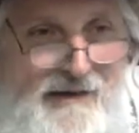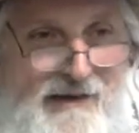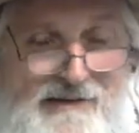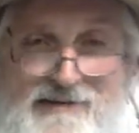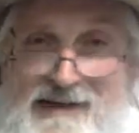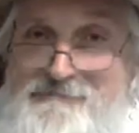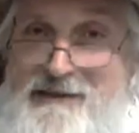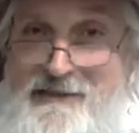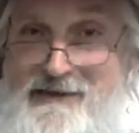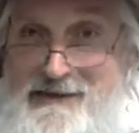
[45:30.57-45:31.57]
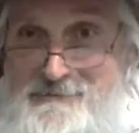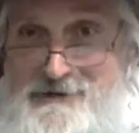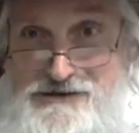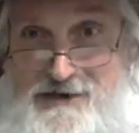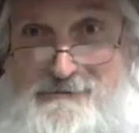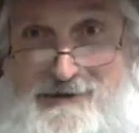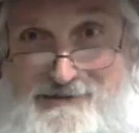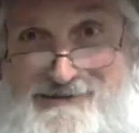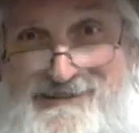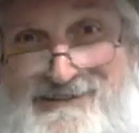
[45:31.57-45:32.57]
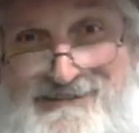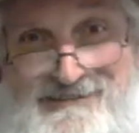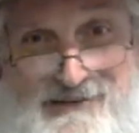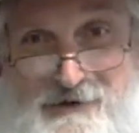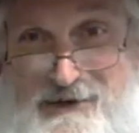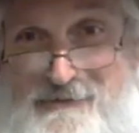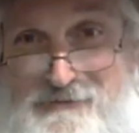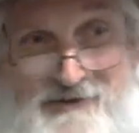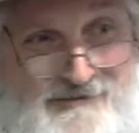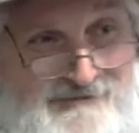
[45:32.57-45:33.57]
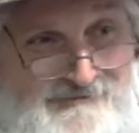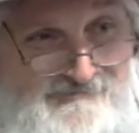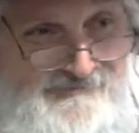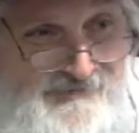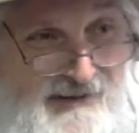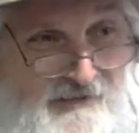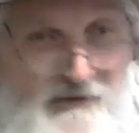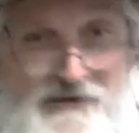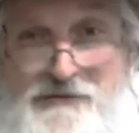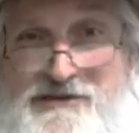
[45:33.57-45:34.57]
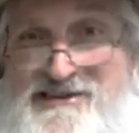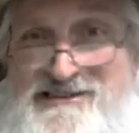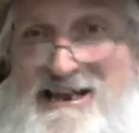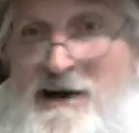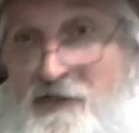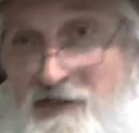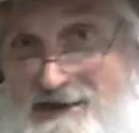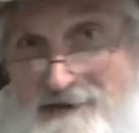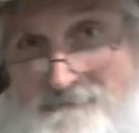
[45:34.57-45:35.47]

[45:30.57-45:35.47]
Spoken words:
They just give me the heebie-jeebies, the creeps. They're so stealthy.